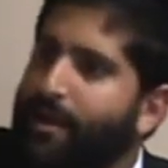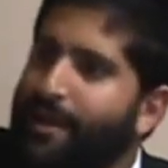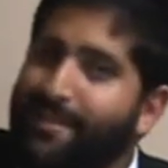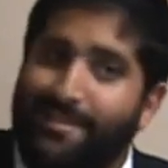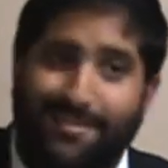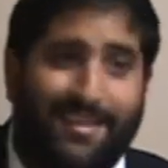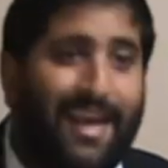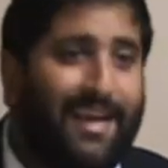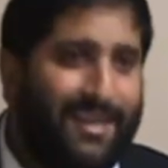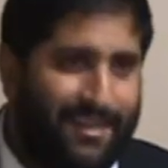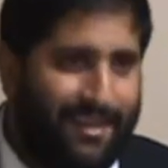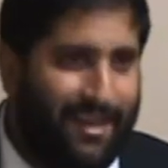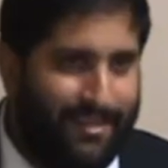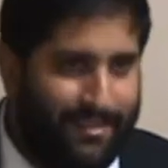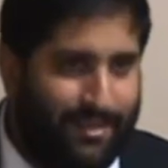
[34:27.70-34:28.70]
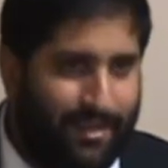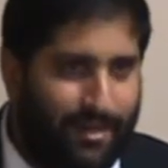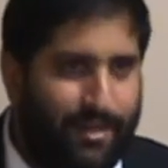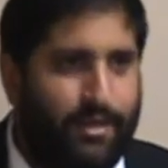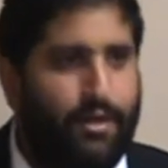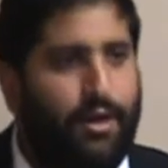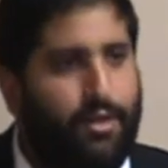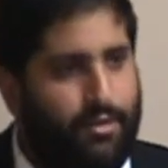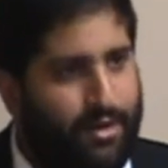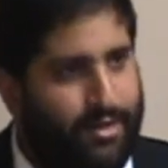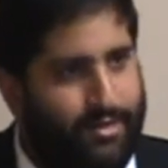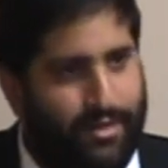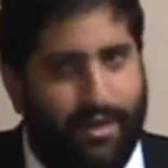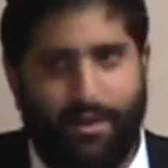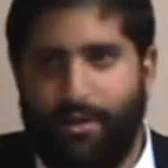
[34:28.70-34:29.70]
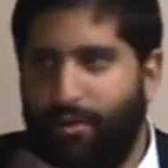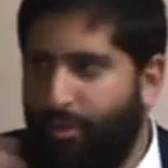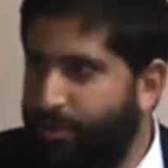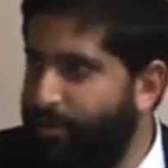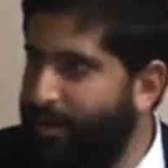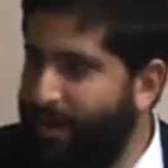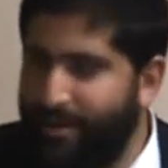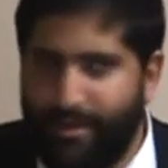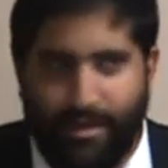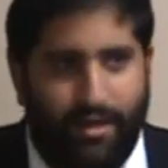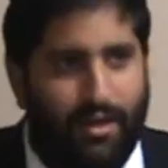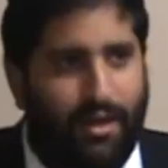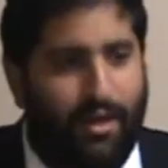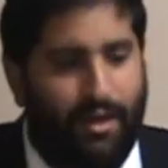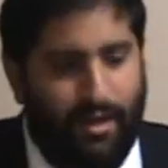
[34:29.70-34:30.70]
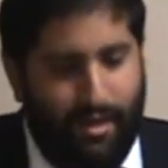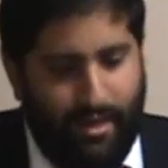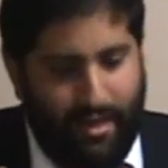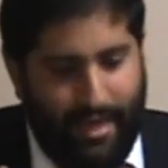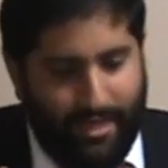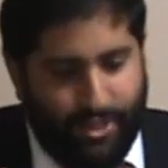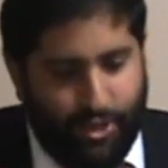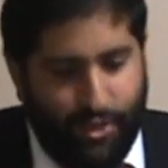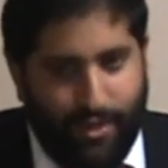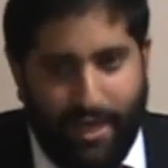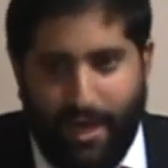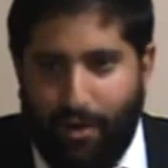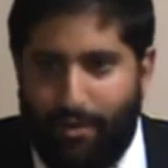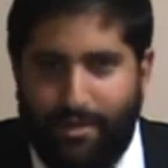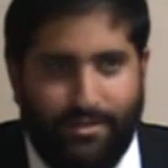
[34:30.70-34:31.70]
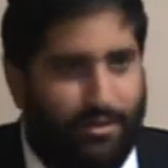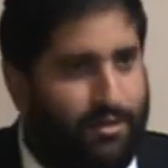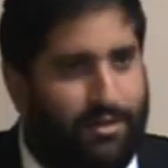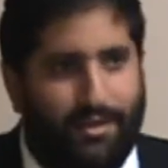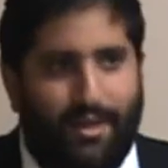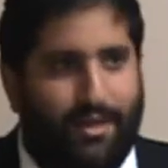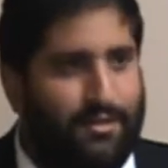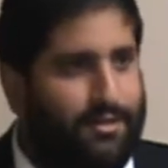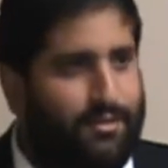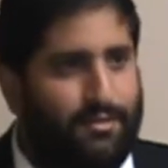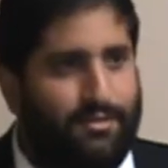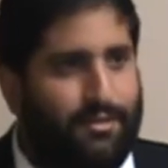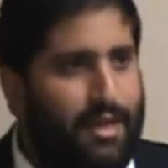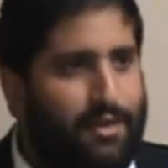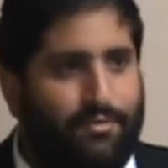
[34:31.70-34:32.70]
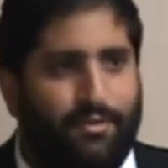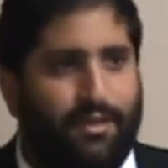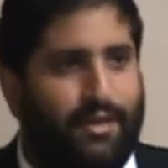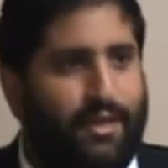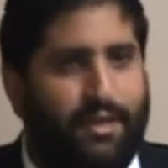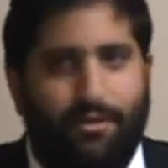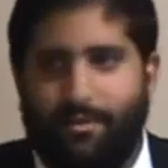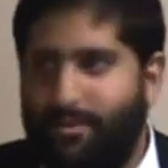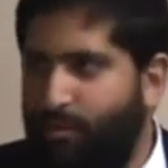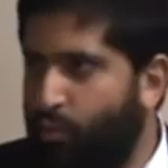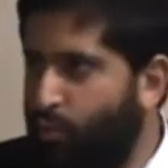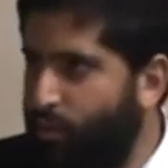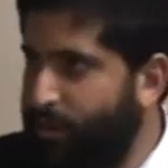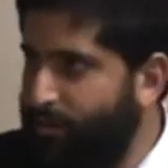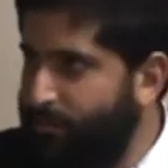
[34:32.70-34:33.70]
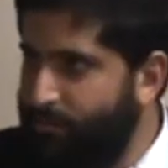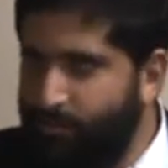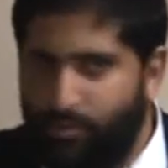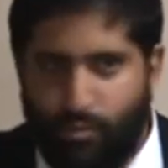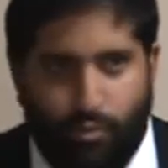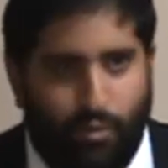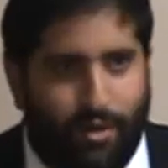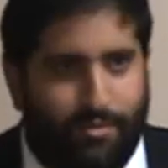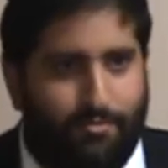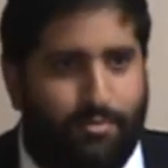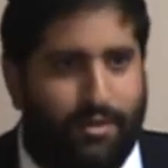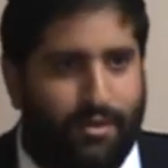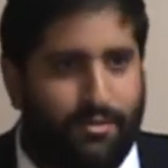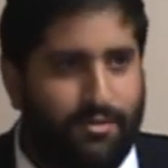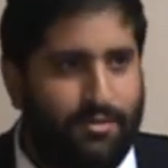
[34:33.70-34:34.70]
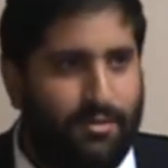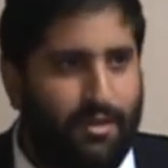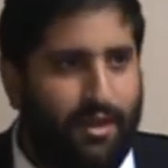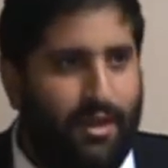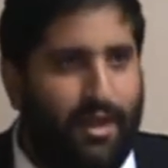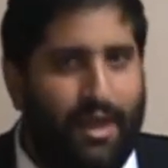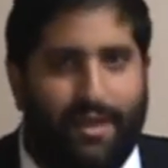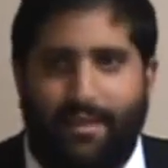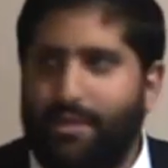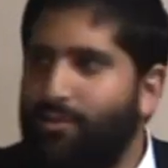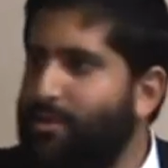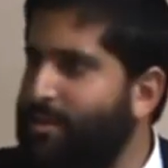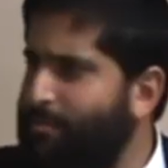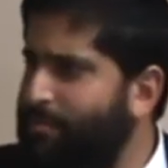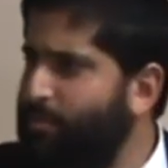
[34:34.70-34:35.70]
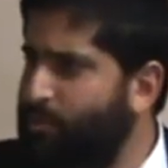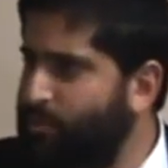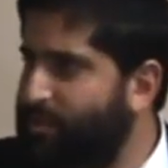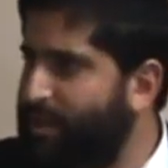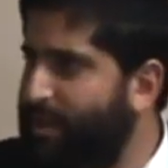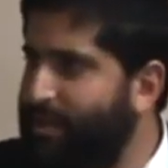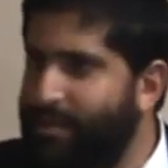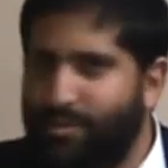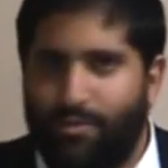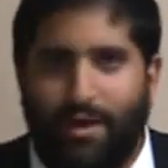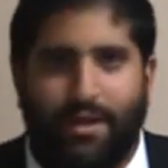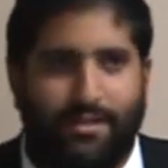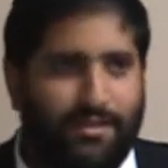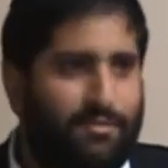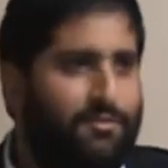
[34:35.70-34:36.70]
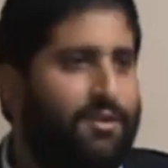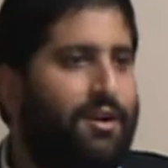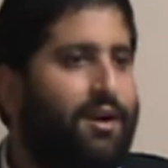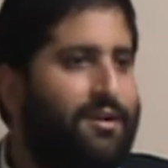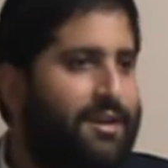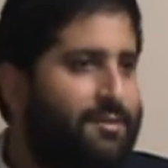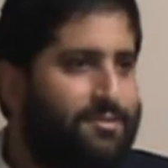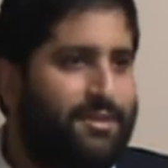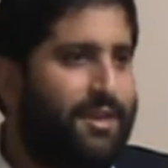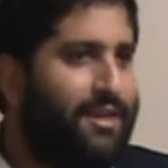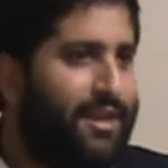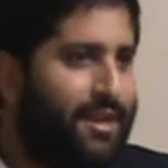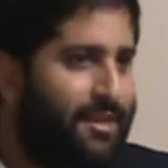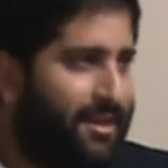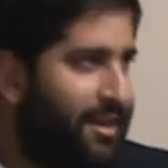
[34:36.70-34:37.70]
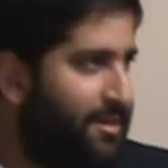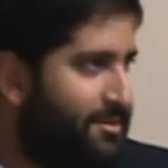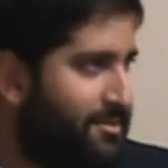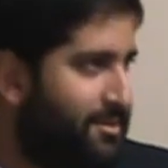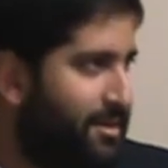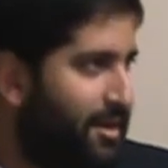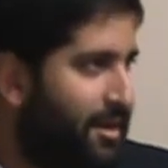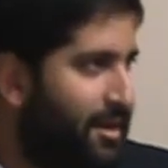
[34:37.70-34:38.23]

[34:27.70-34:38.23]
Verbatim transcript: is he'll take an idea, and another idea, and a third idea, and show you how it's all connected. Everything here is one one piece. And that's why some people who study his writings have a very hard time studying anything else.